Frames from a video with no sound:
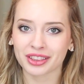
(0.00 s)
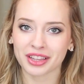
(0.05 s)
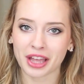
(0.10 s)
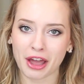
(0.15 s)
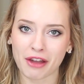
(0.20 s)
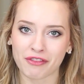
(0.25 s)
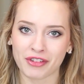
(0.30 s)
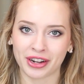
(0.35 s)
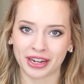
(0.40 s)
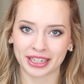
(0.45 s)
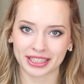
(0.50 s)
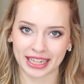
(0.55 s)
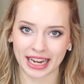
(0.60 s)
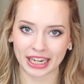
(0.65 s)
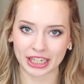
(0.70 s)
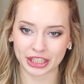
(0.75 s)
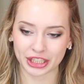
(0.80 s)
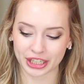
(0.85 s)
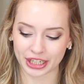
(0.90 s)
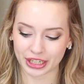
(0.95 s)
love and
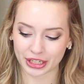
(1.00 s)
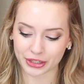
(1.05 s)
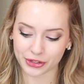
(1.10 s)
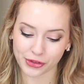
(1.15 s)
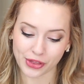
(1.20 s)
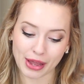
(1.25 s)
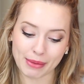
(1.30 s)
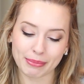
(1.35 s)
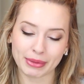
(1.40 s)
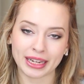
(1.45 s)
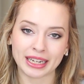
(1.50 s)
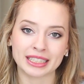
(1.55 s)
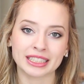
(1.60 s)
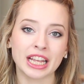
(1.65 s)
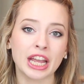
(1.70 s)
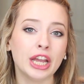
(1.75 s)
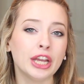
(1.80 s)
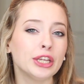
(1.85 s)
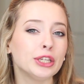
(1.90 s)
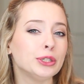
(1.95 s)
attention. So that means
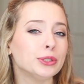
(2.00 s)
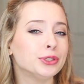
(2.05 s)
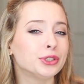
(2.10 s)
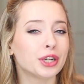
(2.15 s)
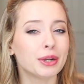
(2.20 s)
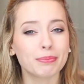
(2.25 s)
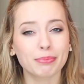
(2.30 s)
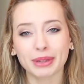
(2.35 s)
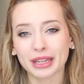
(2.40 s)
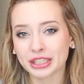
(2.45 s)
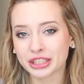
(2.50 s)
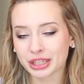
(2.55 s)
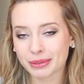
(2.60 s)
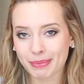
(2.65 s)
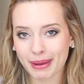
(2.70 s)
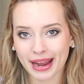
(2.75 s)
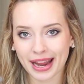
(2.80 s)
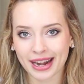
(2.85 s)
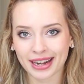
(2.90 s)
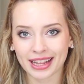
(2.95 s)
you shouldn't place your
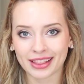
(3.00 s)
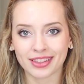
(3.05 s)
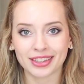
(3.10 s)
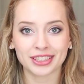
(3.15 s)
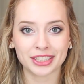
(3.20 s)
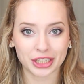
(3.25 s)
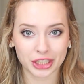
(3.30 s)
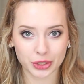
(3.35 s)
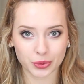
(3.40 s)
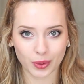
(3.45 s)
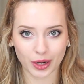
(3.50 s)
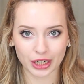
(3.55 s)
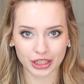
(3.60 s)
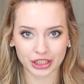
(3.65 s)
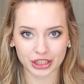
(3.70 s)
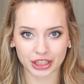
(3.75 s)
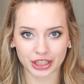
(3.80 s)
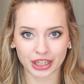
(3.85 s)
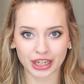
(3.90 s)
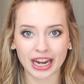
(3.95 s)
pan in the
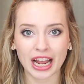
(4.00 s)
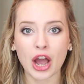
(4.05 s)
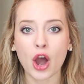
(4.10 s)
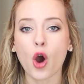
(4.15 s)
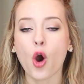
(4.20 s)
dishwasher.